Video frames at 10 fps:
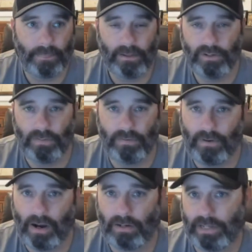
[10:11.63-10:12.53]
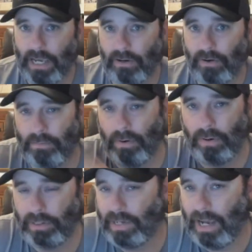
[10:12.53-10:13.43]
Jimmy Fox, Hank
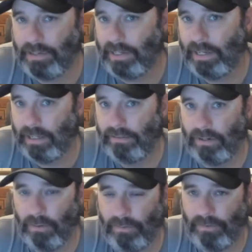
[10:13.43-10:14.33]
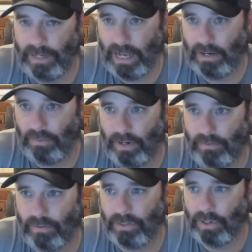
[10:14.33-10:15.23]
Greenberg, these guys that hit, you know, 58 or
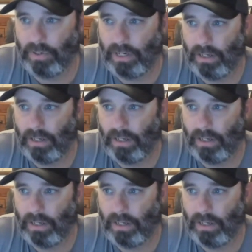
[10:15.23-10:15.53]
whatever. So